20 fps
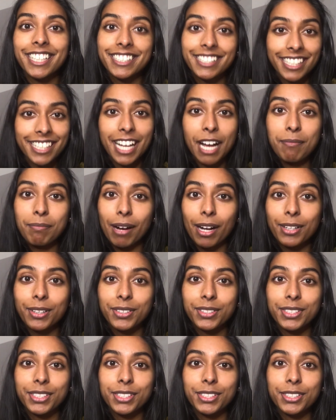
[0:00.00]
to get back
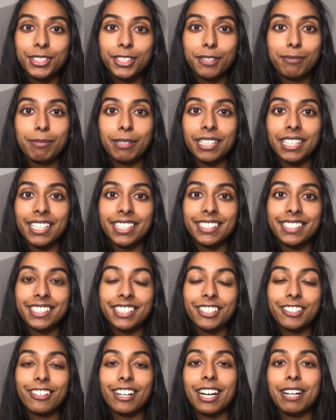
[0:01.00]
on YouTube and
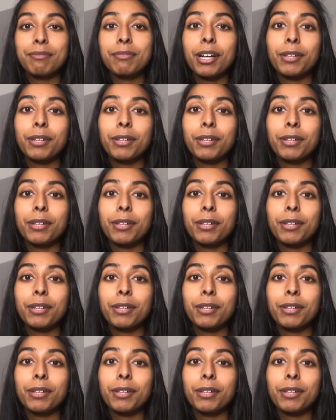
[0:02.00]
Instagram,